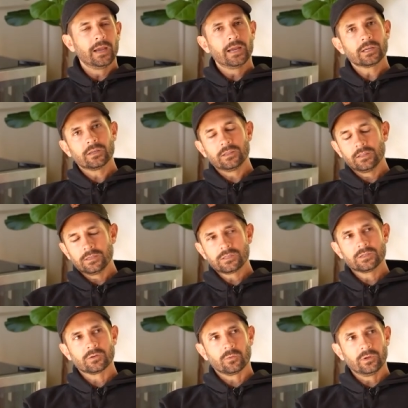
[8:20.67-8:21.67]
This
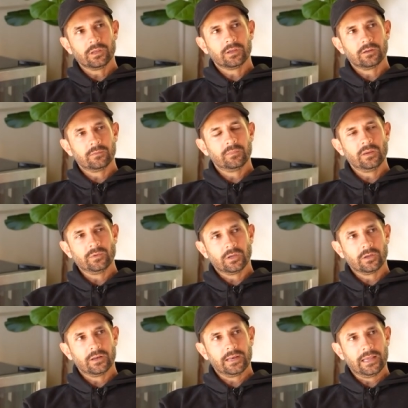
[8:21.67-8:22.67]
is a really good, maybe a
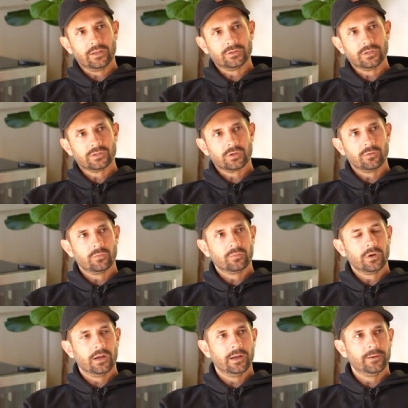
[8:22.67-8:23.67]
good analogy. So.
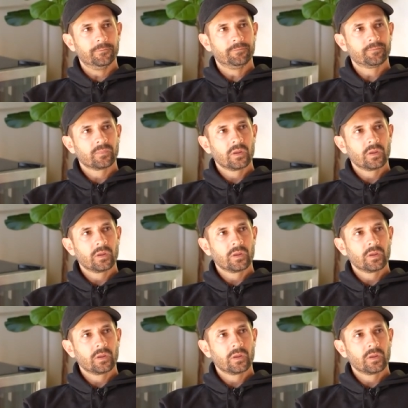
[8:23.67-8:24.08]
Um